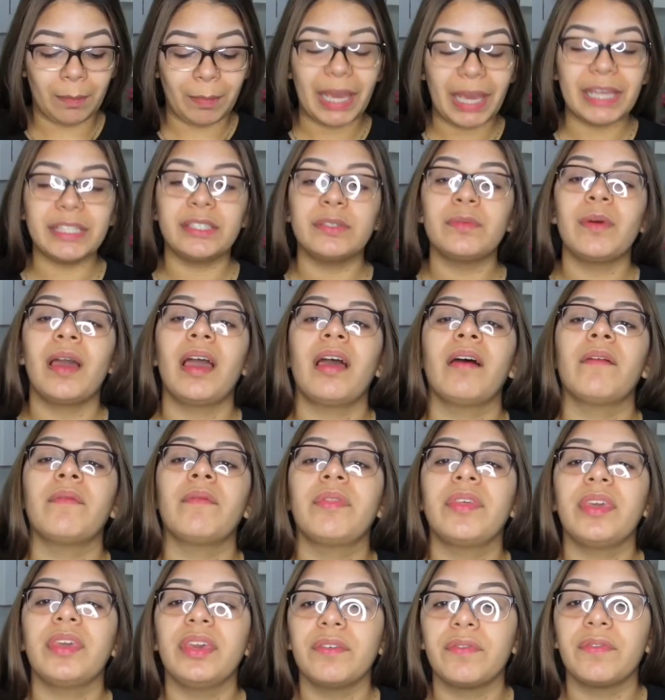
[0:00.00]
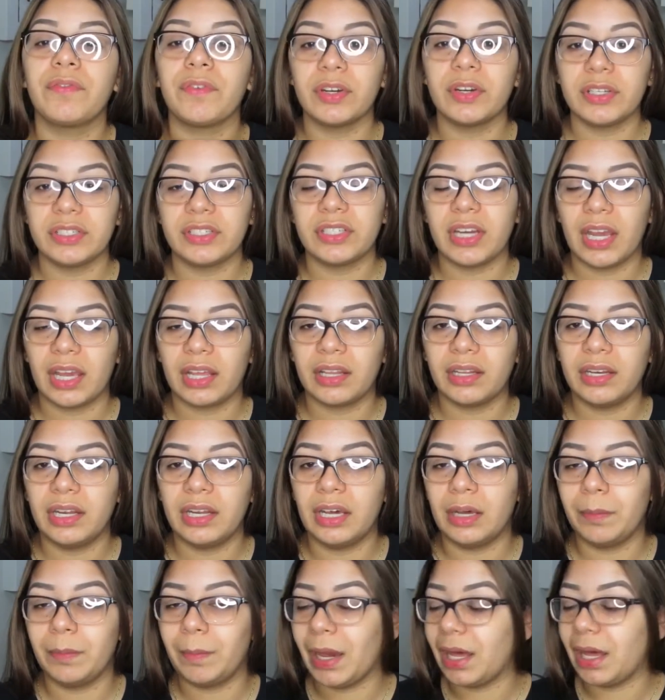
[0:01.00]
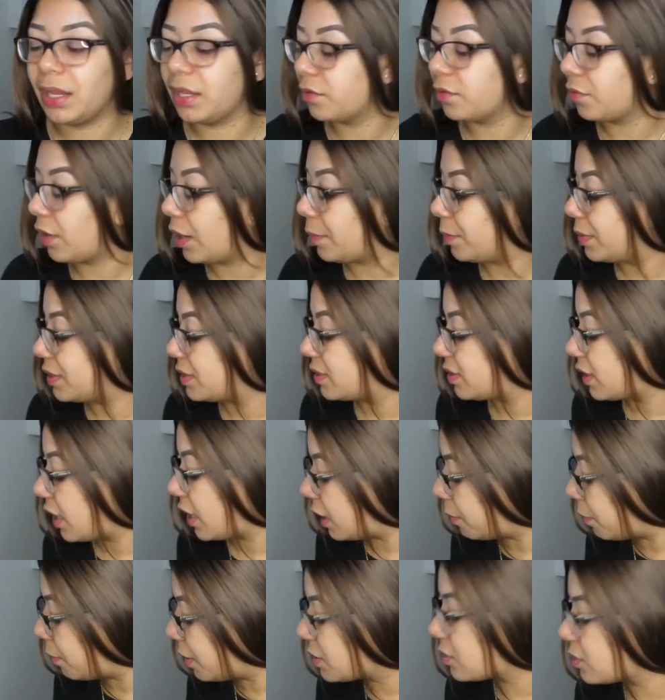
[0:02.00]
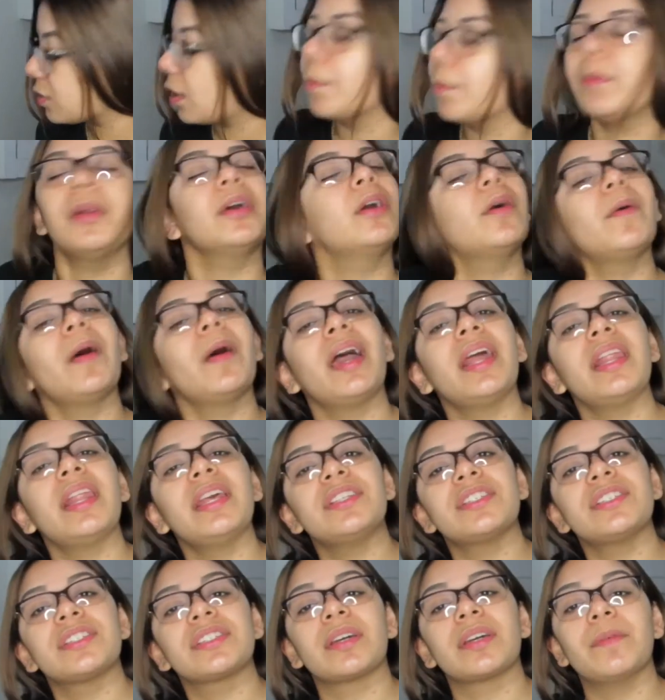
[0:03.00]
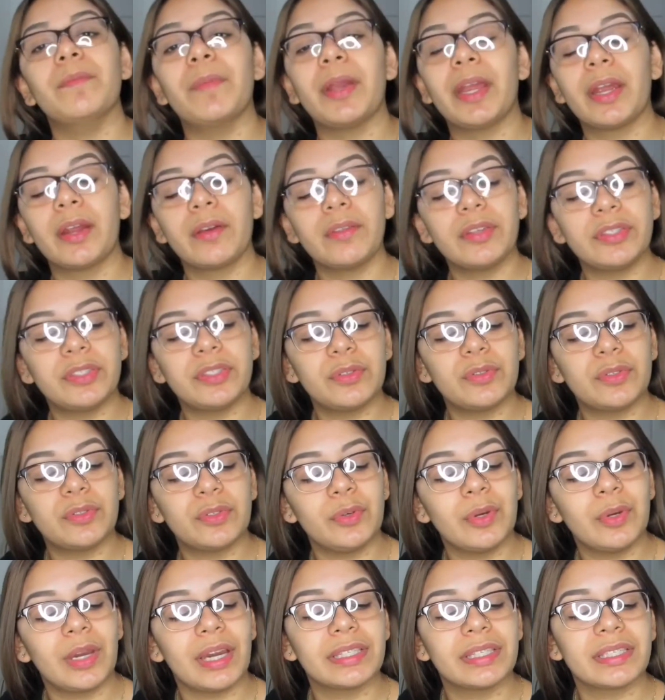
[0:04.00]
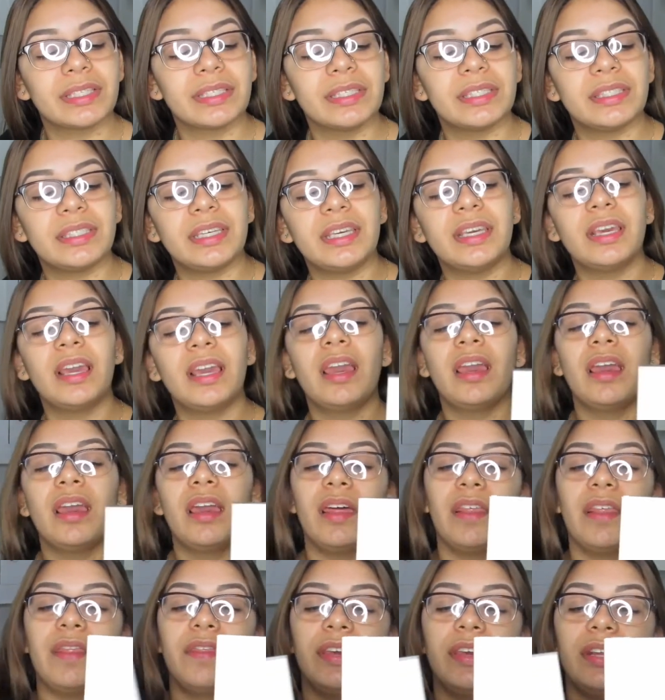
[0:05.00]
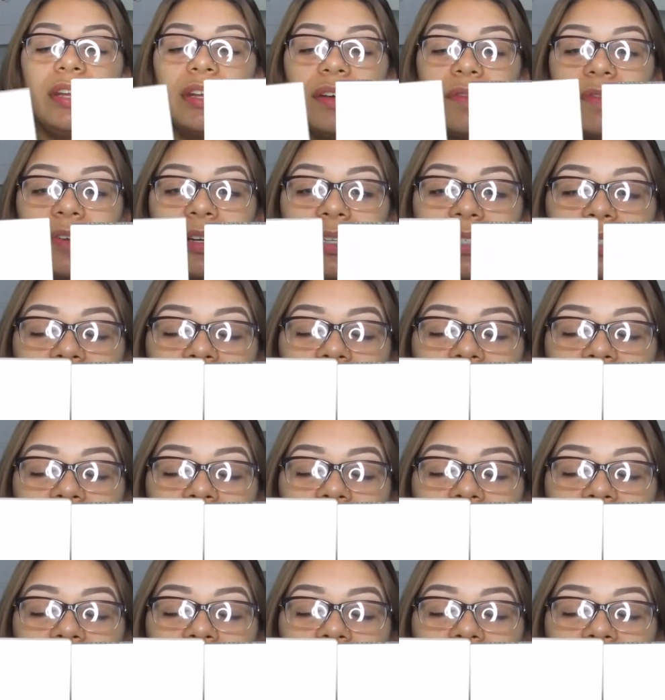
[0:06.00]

do have the first JACLYNHILL palette right beside me, so I'm going to go ahead and just compare the two so you guys can see the difference.